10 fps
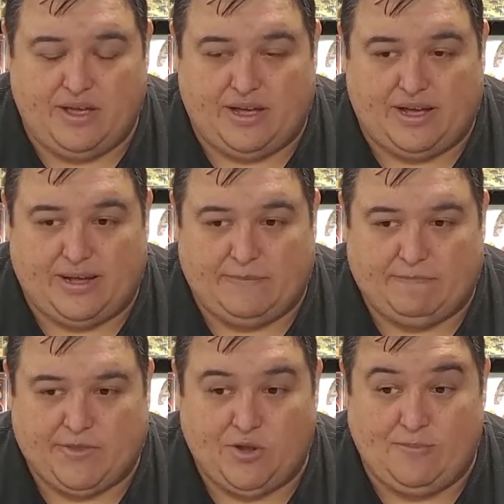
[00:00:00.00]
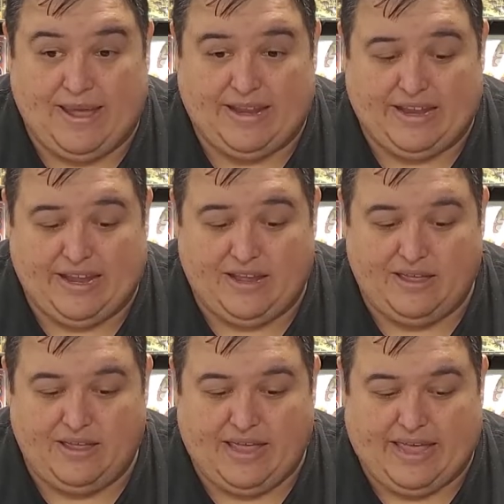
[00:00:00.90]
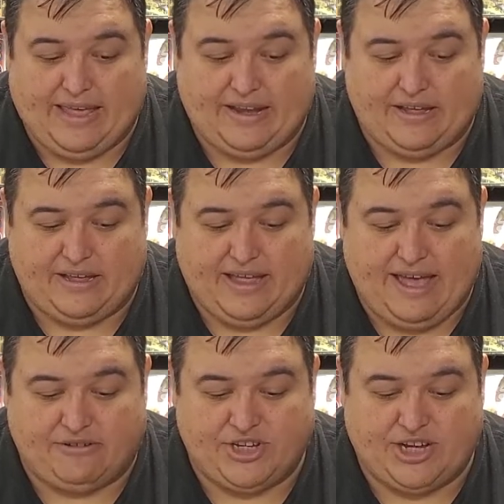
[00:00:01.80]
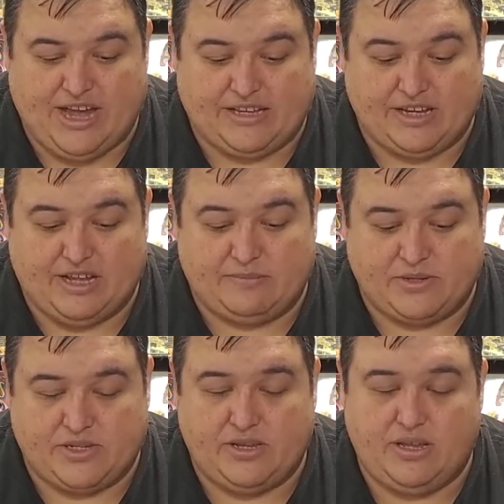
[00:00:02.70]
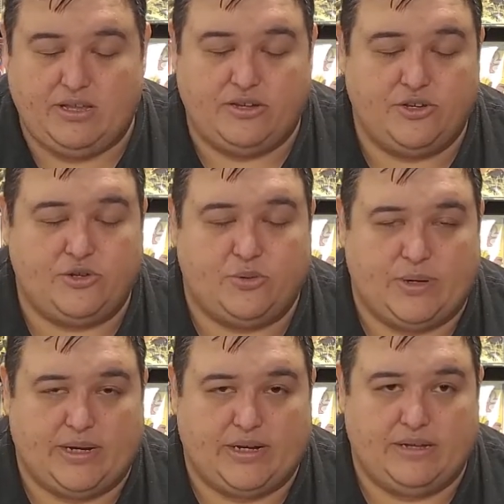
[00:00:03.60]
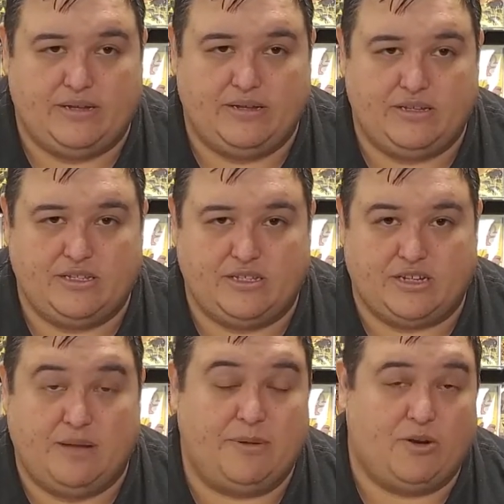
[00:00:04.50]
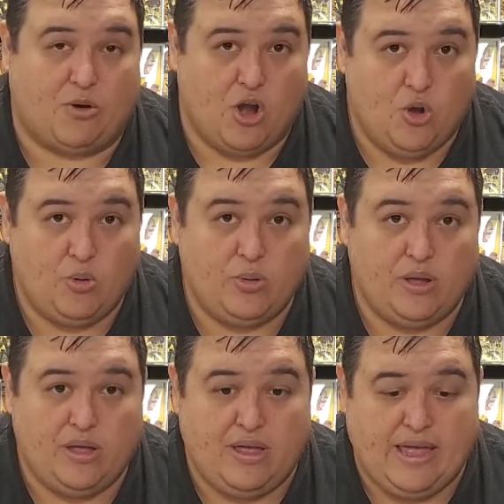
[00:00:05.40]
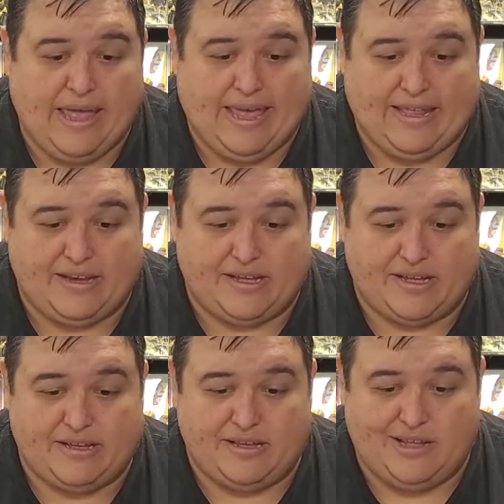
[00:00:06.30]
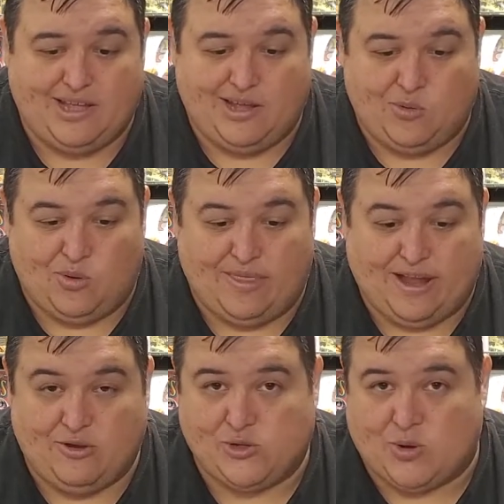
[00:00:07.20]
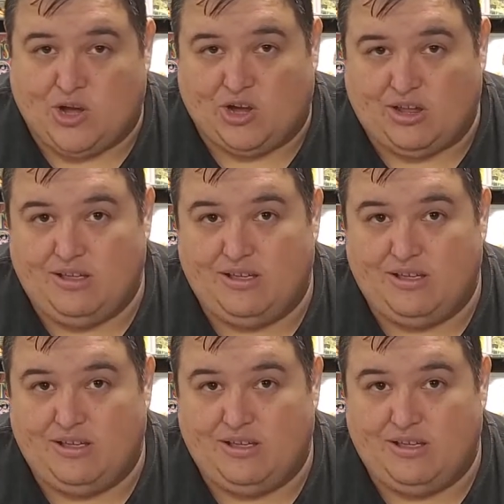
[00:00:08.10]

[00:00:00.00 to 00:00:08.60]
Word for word: uh, humanity, and uh, how she kind of comes to uh, to come into her own and uh, where that goes wrong.